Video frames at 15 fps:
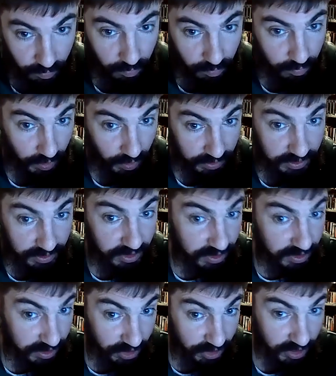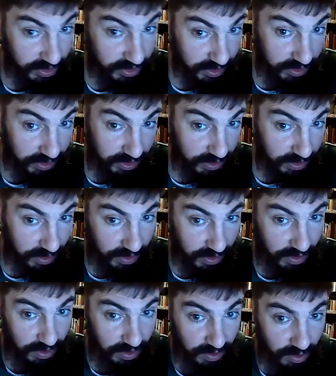like dozens
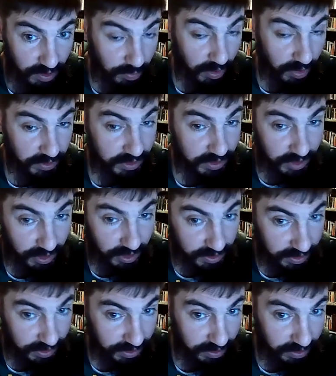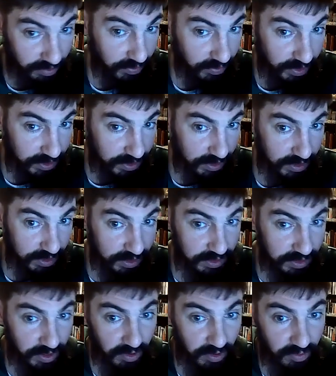upon dozens of
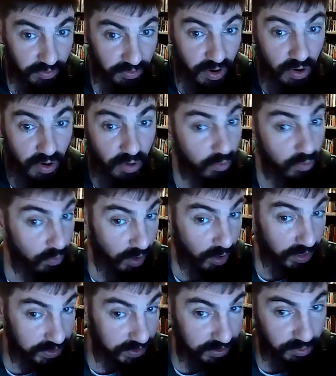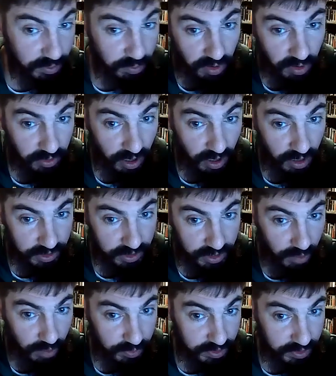instances of racism on college
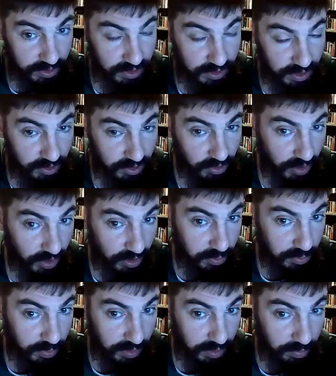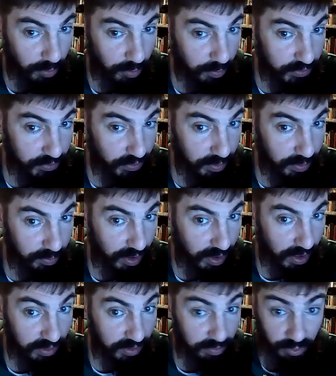campuses that turned out to be perpetrated
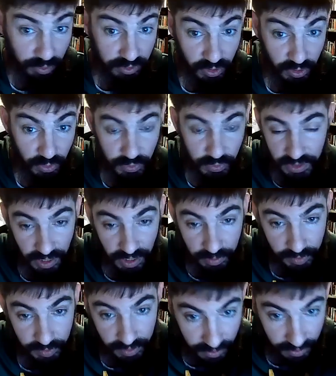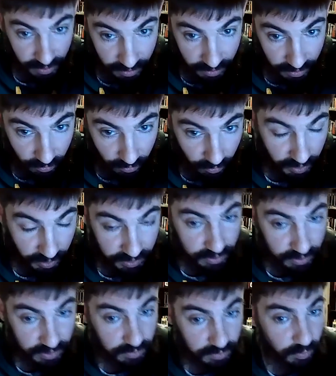by the person who was claiming that the
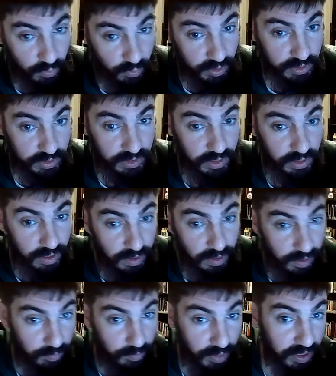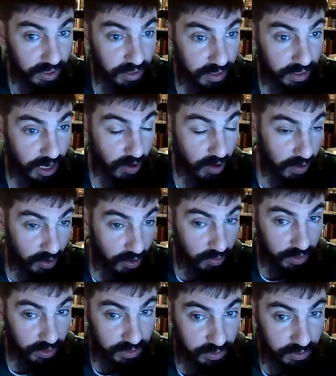racism was being carried out
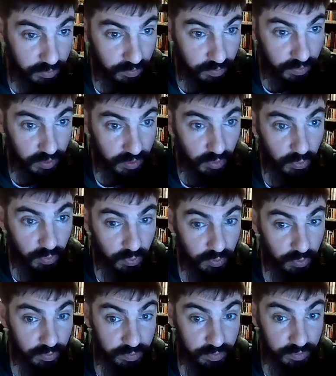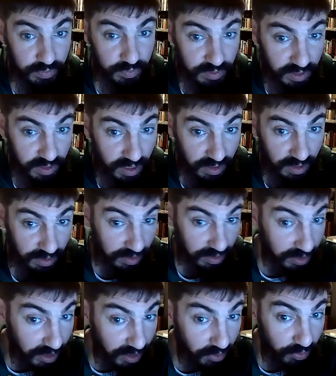against them. There were
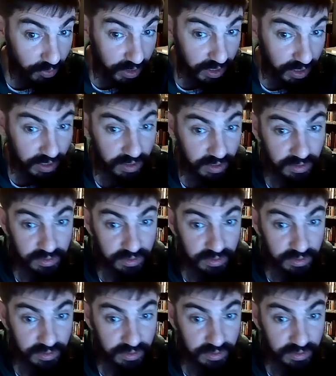literally